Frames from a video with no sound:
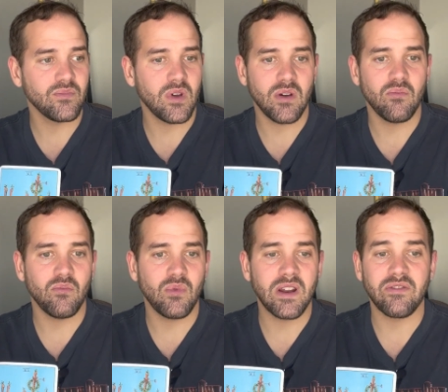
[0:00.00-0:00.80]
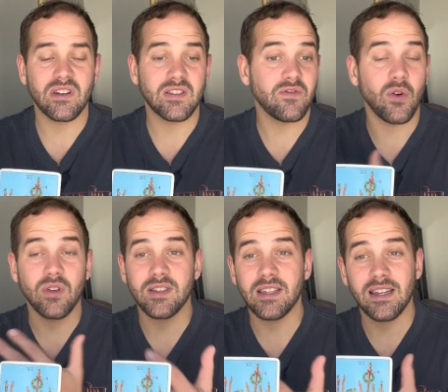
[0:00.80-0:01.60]
uh, whatever it is,
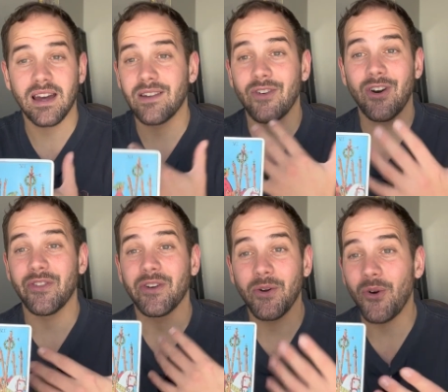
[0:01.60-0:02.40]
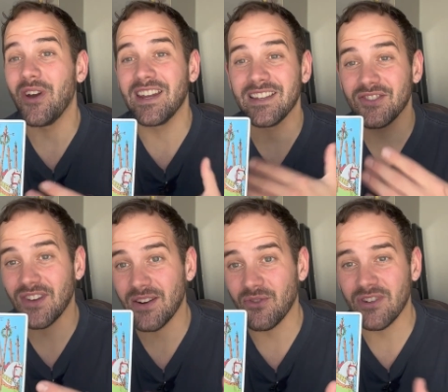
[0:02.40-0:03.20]
focusing kind of on the coin in
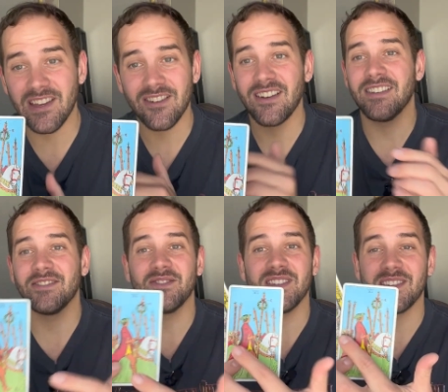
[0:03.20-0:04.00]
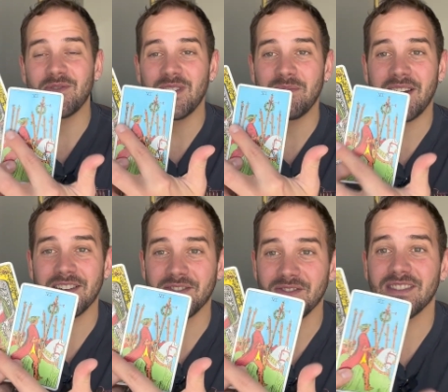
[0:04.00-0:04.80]
general here. As you see, the Queen of
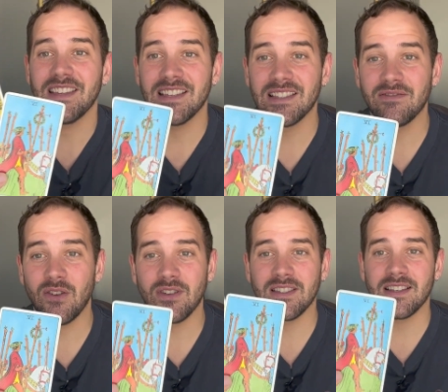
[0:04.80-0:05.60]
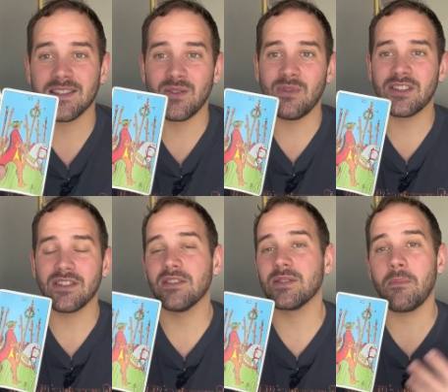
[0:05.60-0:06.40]
Pentacles is focusing so much,
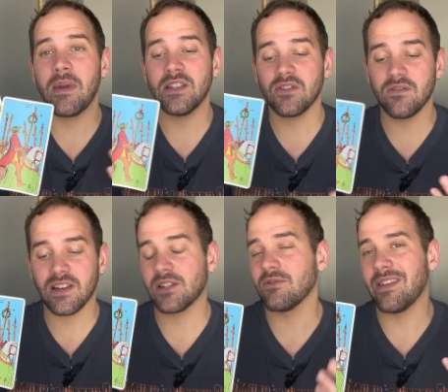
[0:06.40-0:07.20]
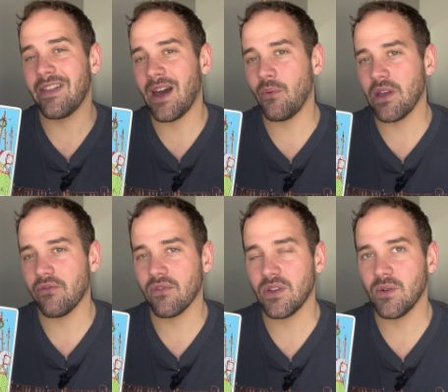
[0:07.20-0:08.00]
and there's a major victory in that way
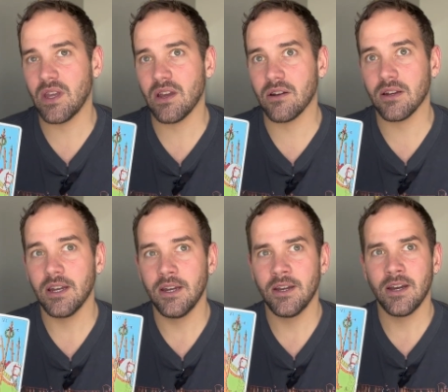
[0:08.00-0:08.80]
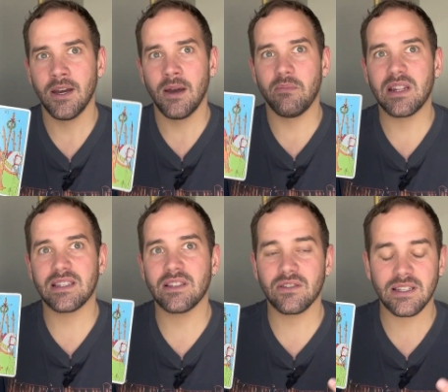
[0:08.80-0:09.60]
for you here. But
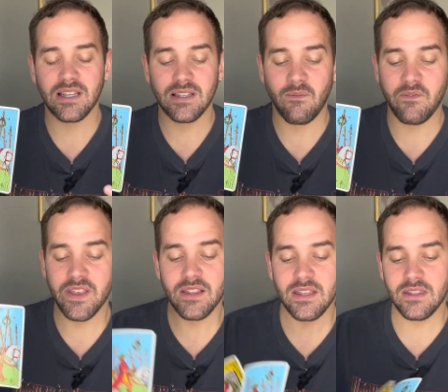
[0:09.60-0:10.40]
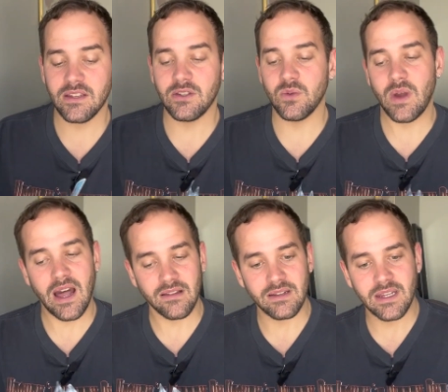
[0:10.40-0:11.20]
it's interesting because I'm feeling the
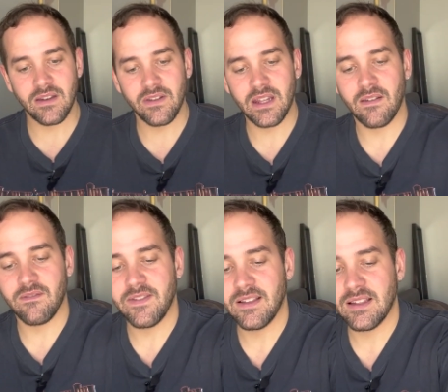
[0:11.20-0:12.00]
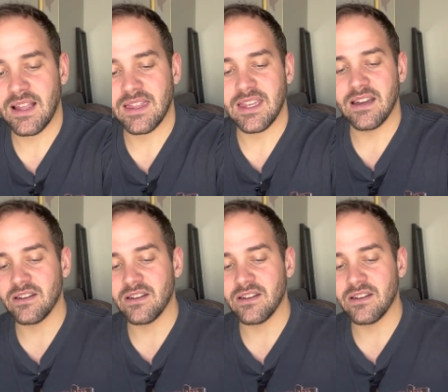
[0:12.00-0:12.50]
duality of it. I'm feeling like the